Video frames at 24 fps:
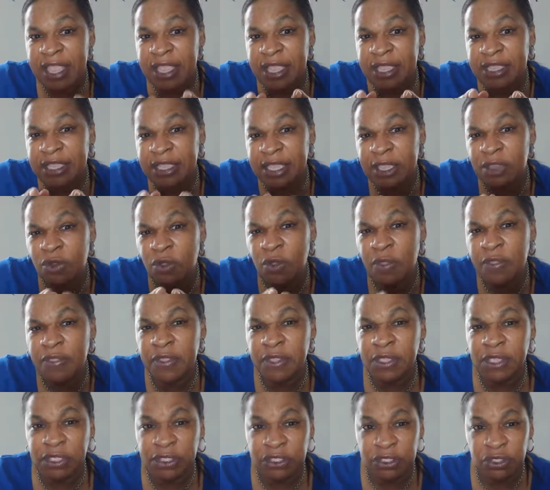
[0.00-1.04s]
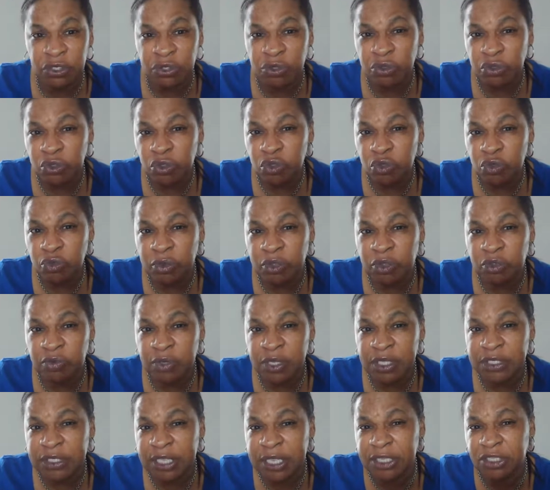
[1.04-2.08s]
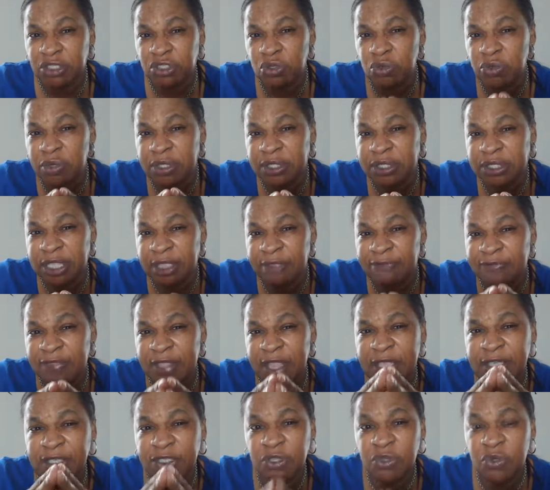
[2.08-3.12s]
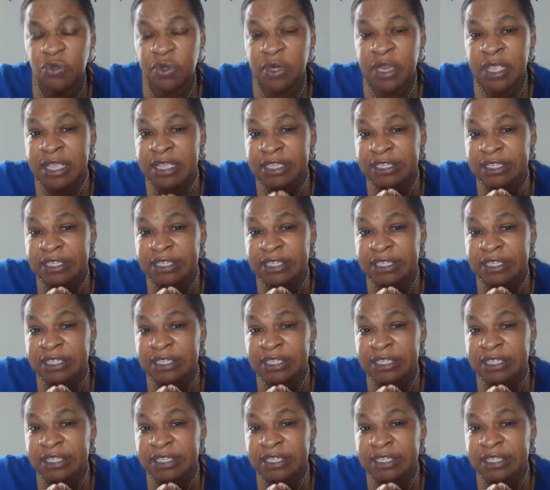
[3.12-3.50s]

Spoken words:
could get on these YouTube streets and do the stuff they doing,